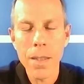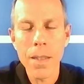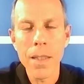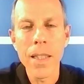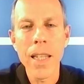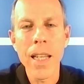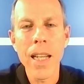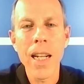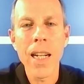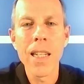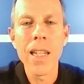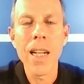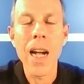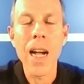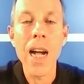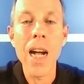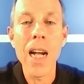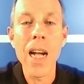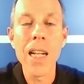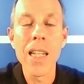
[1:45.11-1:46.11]
Yeah,
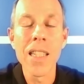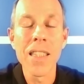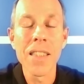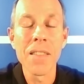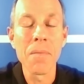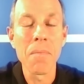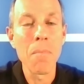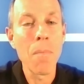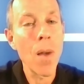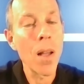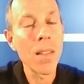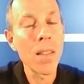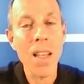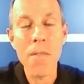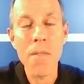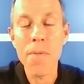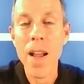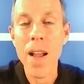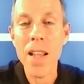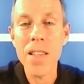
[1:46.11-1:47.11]
uh,
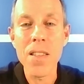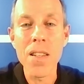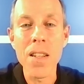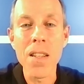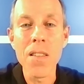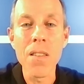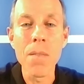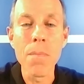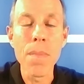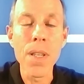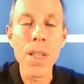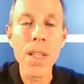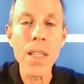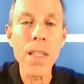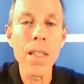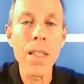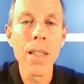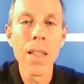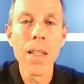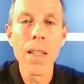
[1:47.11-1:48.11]
multifaceted to
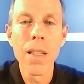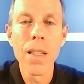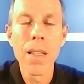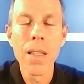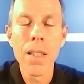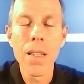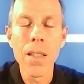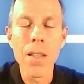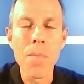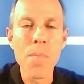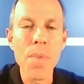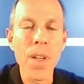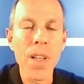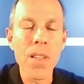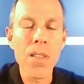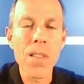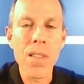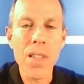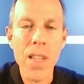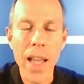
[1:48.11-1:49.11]
me. The
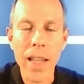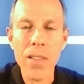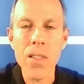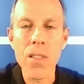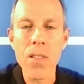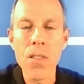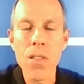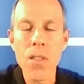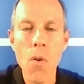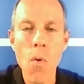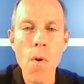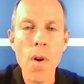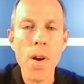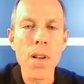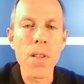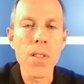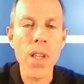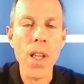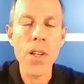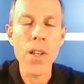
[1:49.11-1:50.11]
biggest Texans
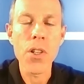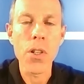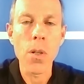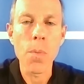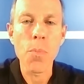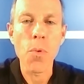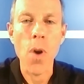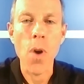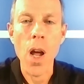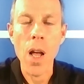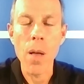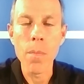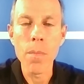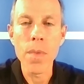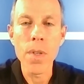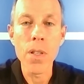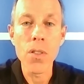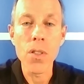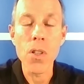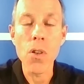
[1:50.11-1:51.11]
organizational
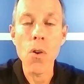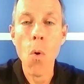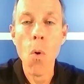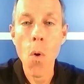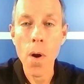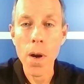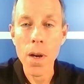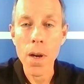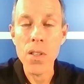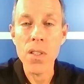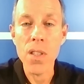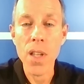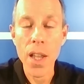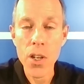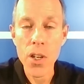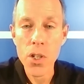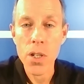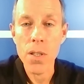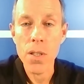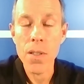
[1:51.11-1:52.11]
problem is the
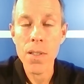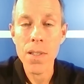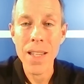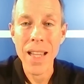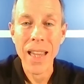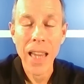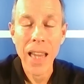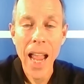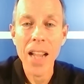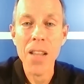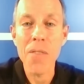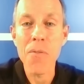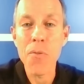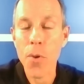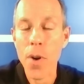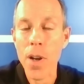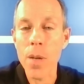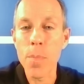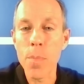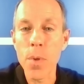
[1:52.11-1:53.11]
organization's lack of
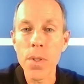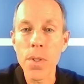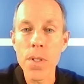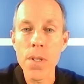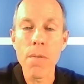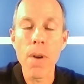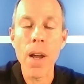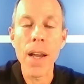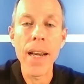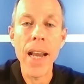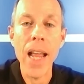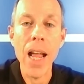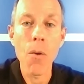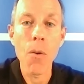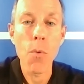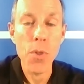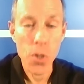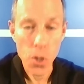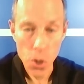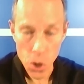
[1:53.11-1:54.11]
credibility right
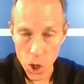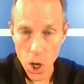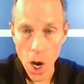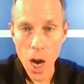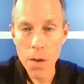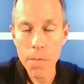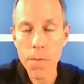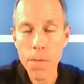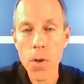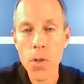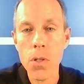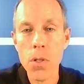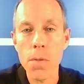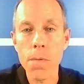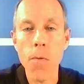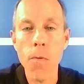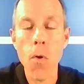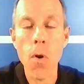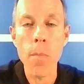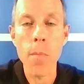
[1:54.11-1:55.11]
now, with Deshaun first
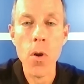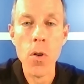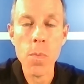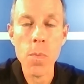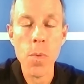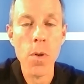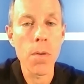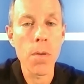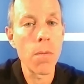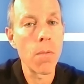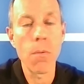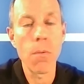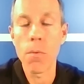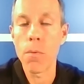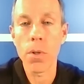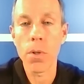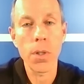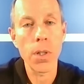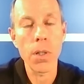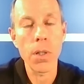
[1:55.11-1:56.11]
and foremost, but
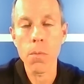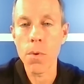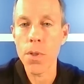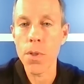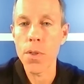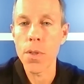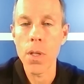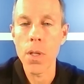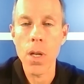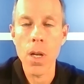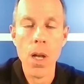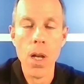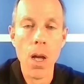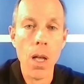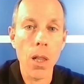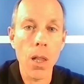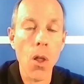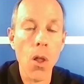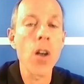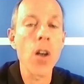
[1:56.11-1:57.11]
really with
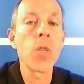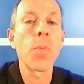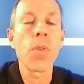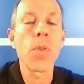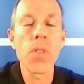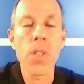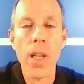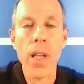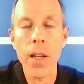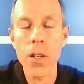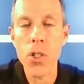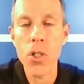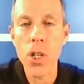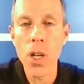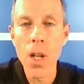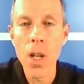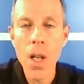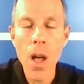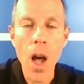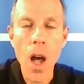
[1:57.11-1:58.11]
a large
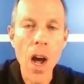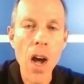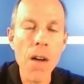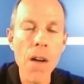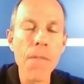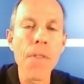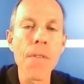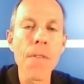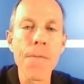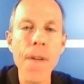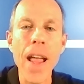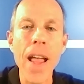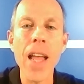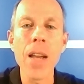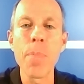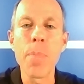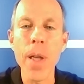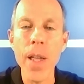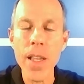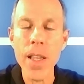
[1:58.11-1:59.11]
percentage of the
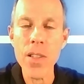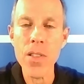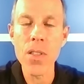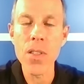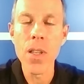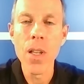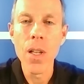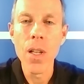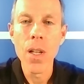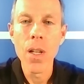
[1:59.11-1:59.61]
fan base.